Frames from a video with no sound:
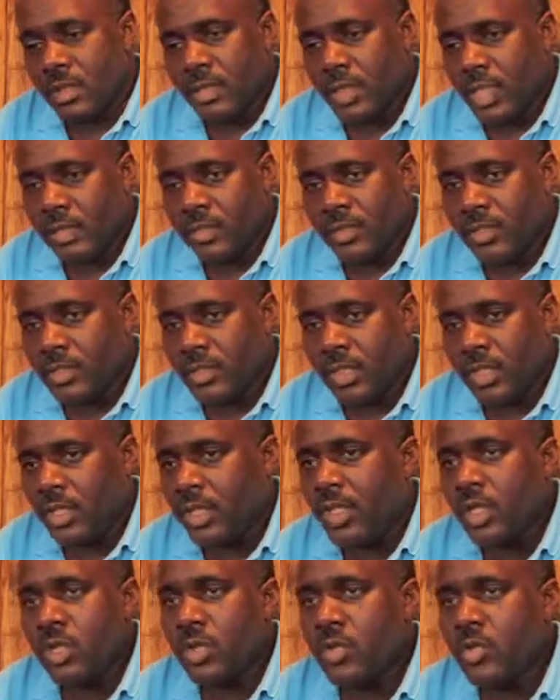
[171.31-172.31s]
there is a
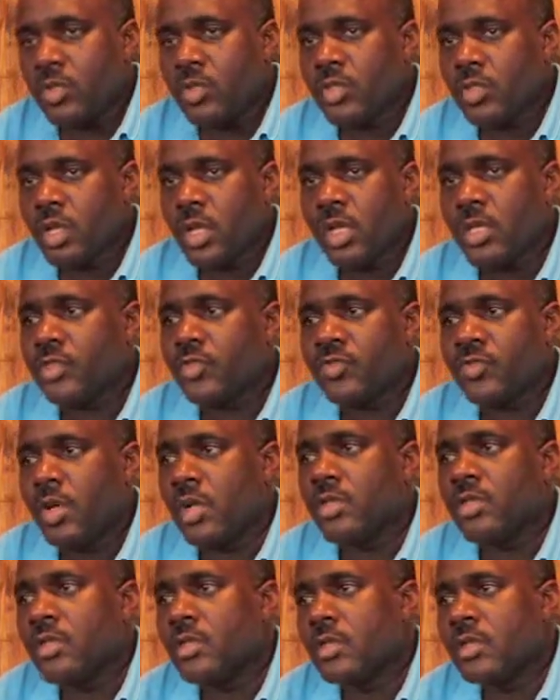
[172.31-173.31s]
huge
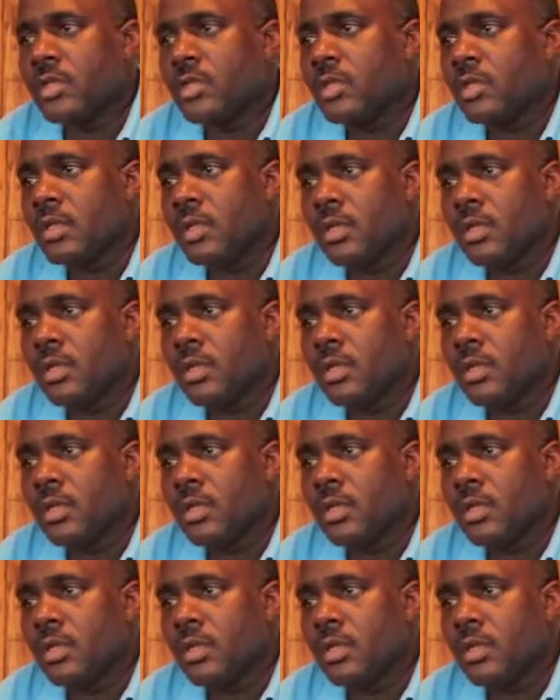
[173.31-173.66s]
construction